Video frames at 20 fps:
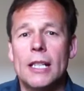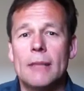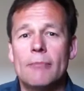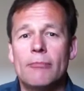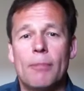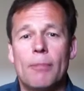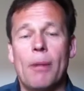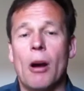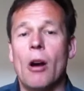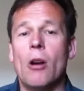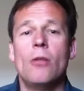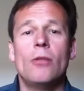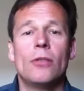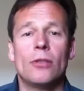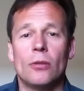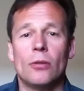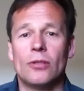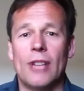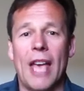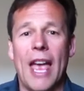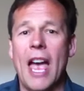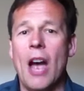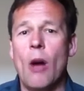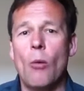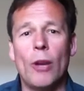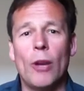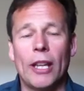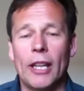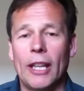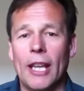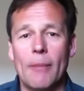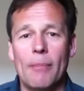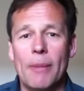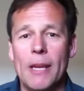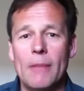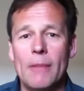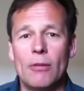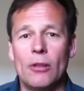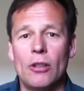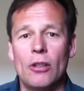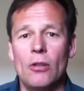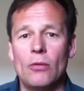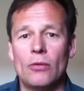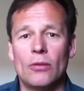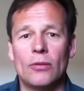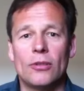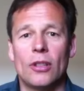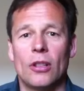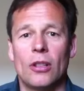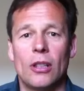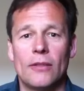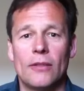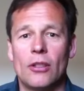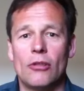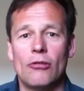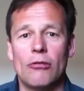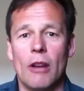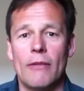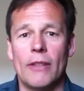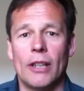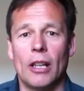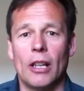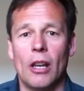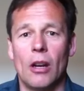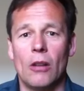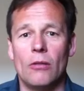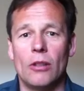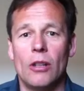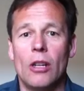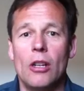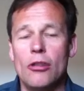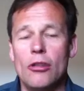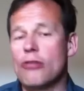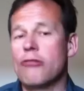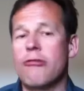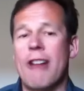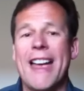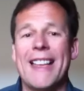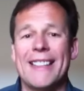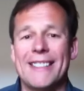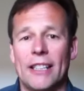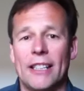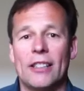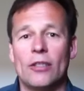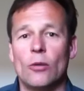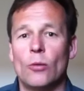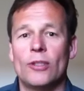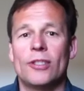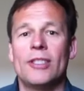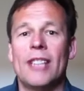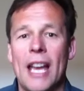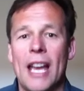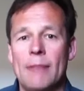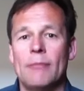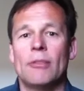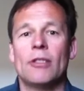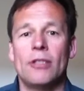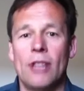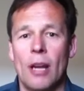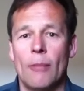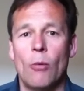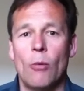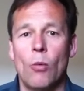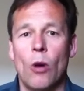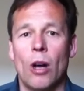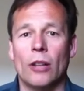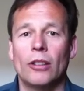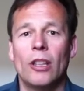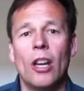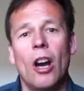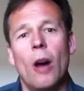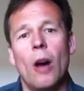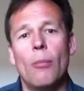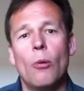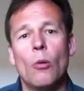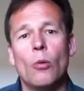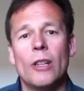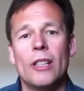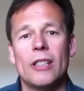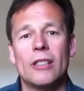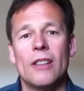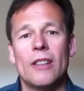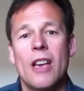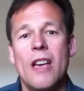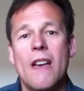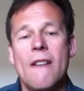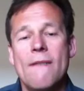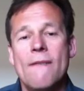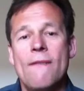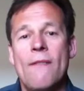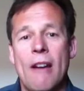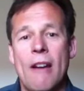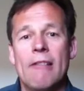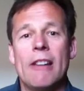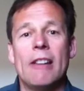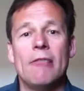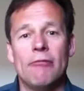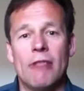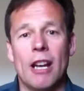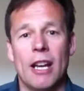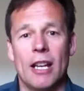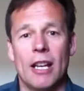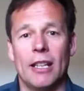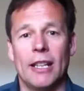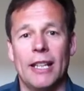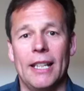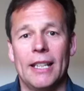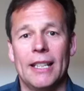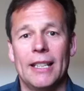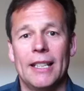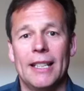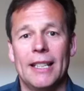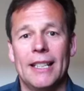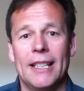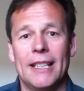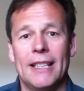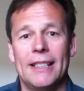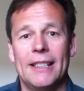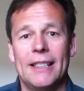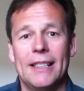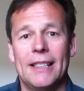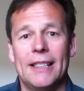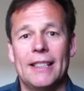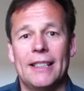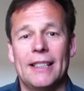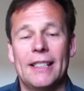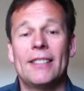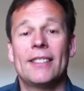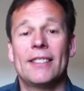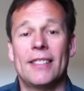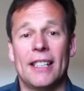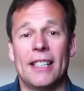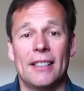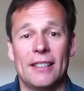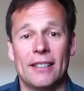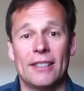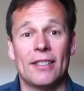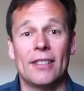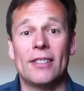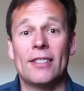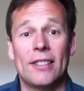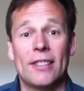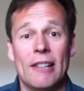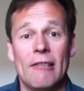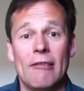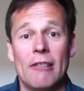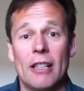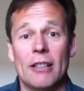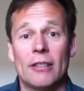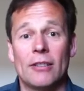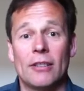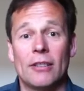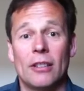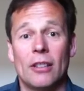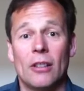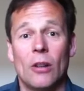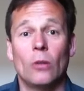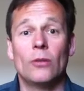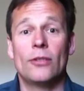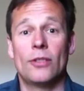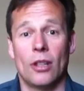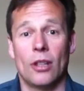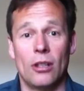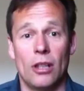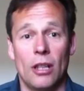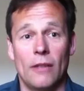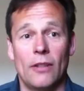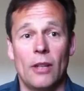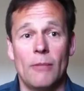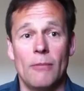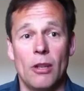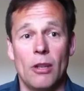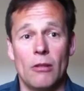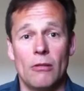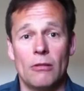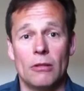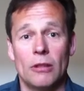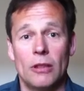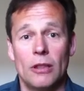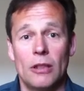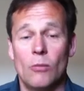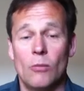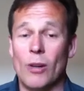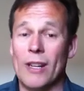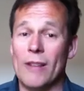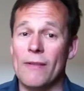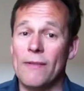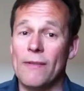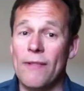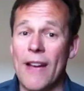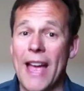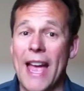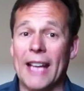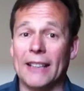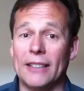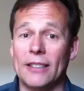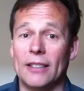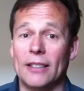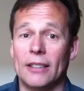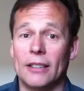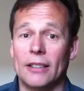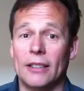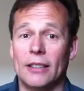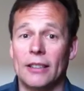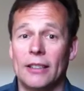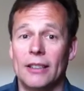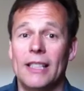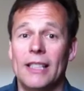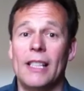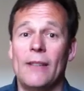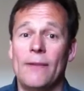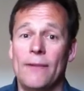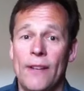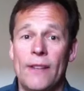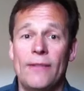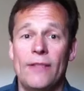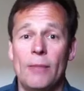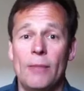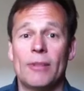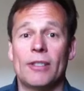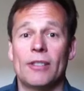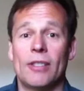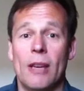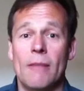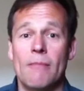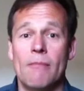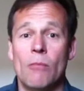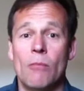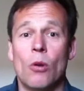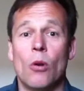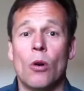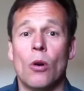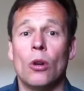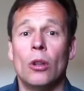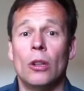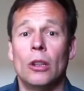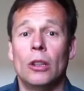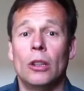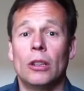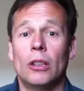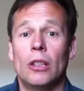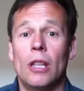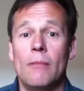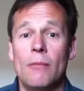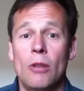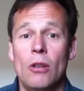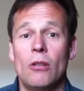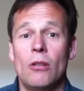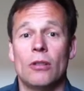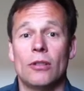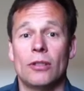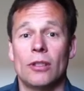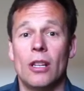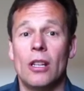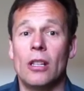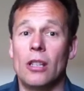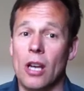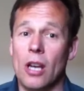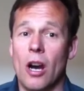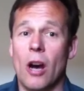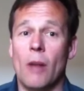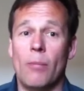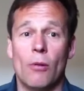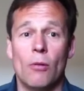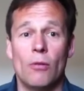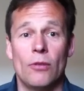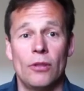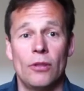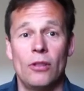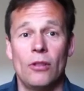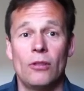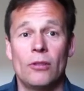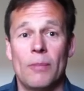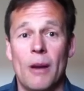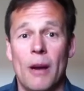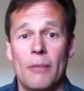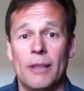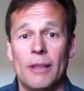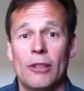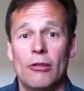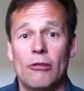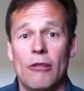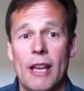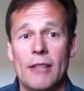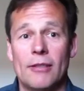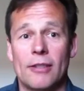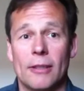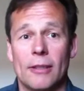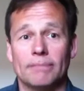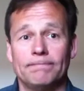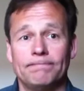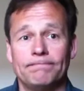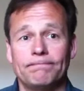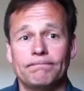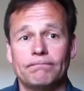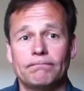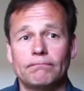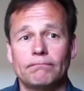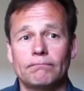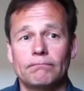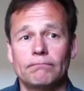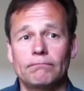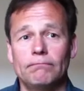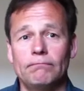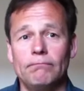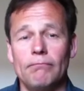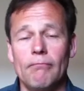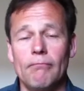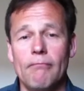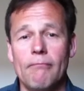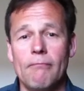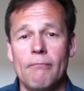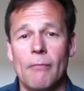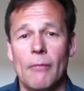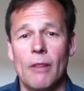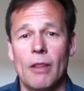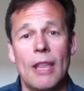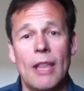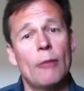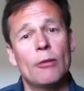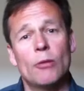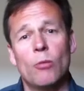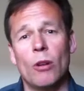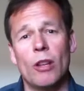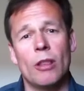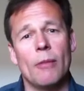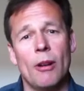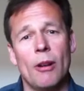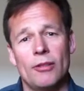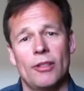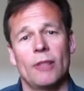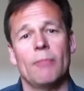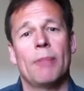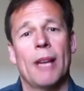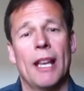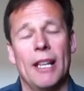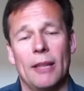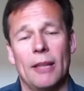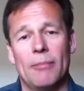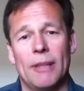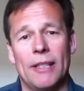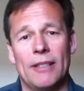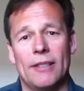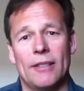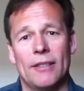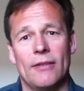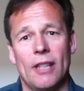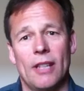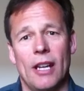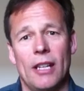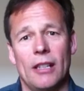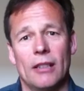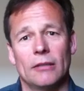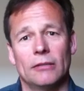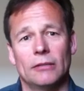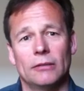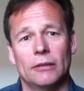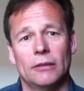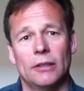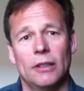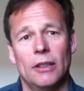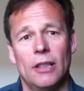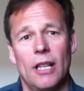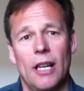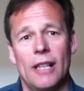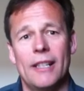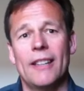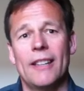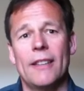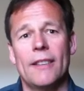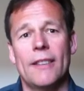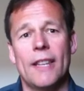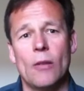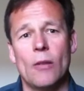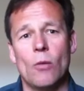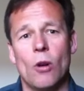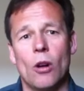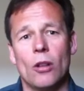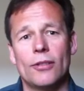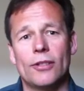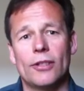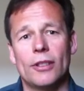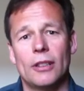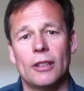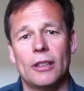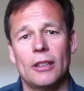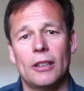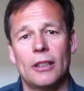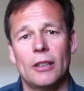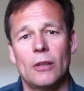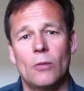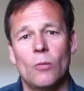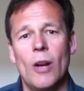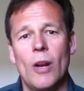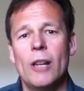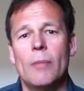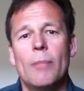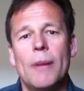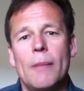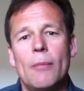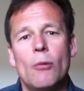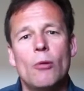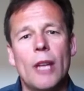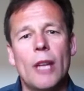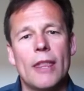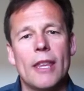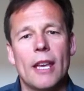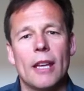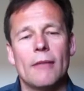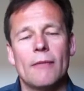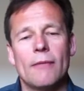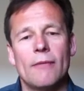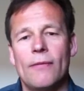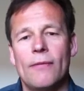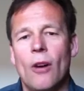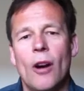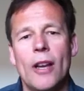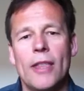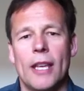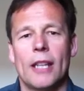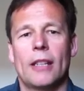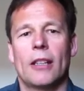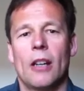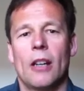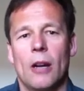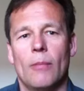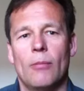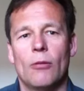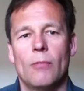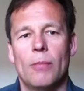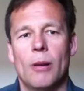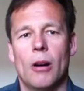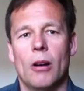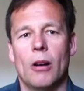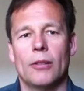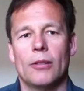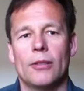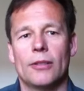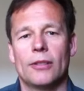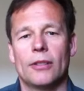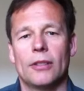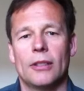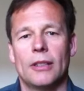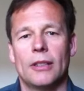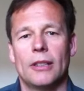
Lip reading: proposals of how we're going to get people to use alternatives to driving alone, transit is always named as number one. Carpooling is very rarely considered as a serious alternative commute, when in fact nearly 50% more commuters carpool than use public transit. That was one of the most compelling pieces of data. Another thing was, where do people find their carpool partners?